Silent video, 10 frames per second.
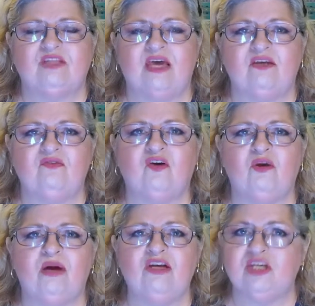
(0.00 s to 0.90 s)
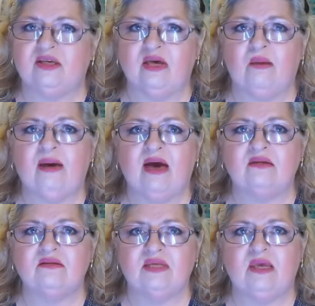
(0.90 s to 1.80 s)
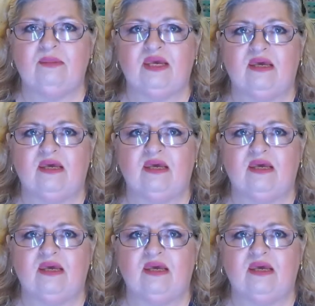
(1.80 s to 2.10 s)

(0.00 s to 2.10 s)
Thank you very much, and come back and see me